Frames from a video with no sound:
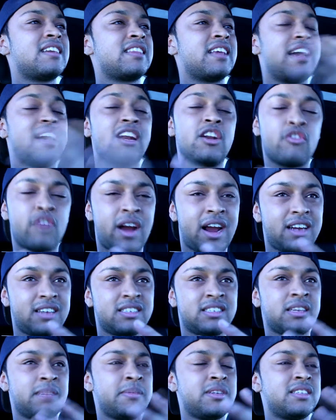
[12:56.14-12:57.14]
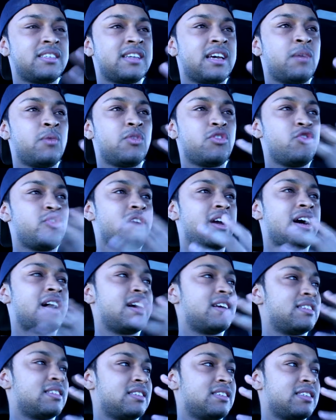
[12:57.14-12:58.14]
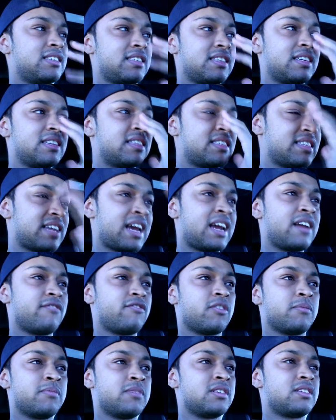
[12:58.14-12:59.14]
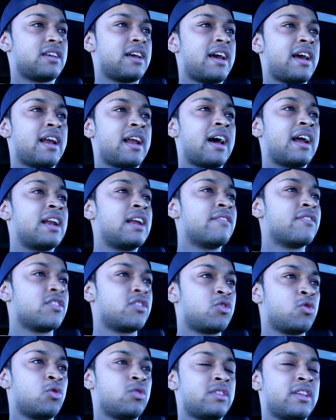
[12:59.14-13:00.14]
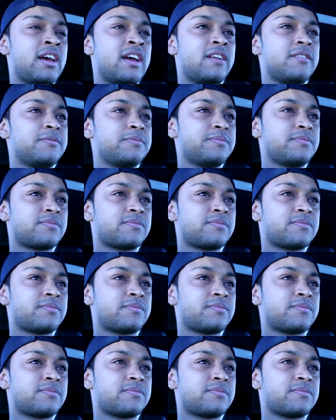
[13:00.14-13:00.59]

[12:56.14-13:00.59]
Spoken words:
the interactions, I mean to say, with you guys is just insane from this. And I never thought that